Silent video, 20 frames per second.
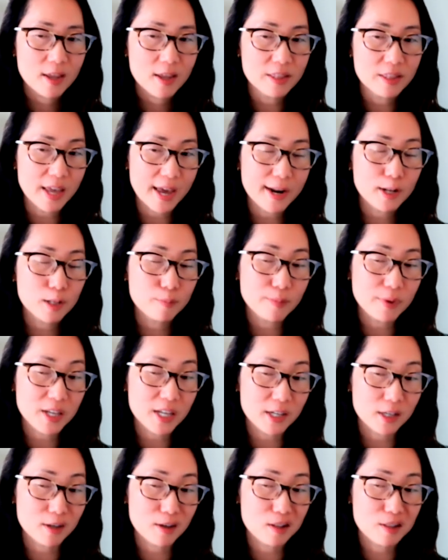that'll
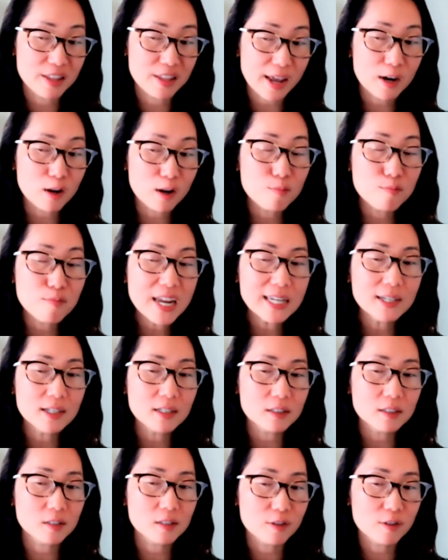make
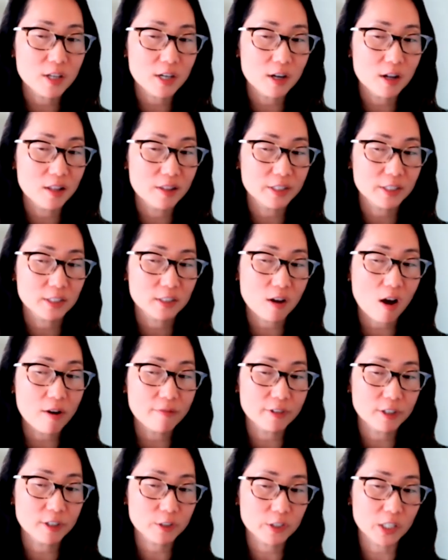it so that all this
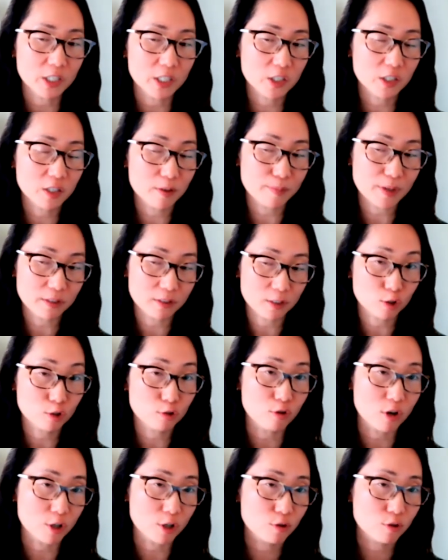conversation about the
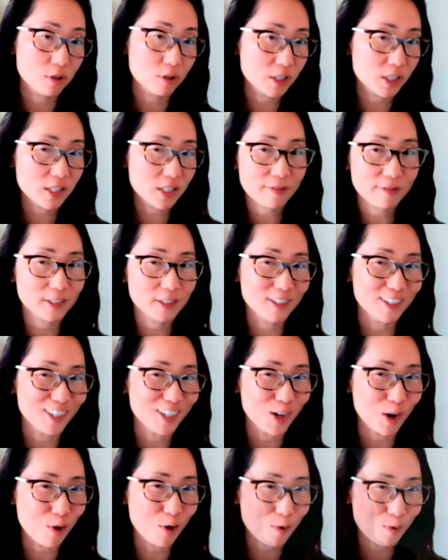structural stuff is going
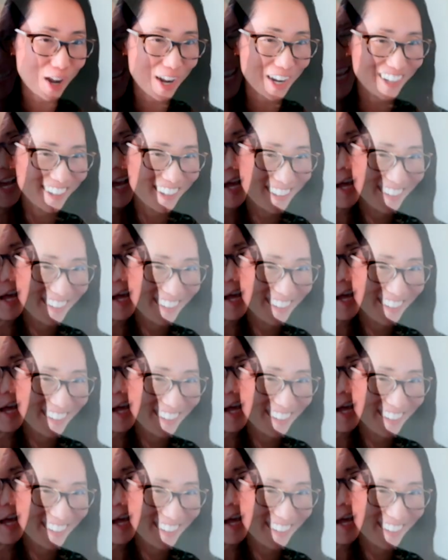to go away.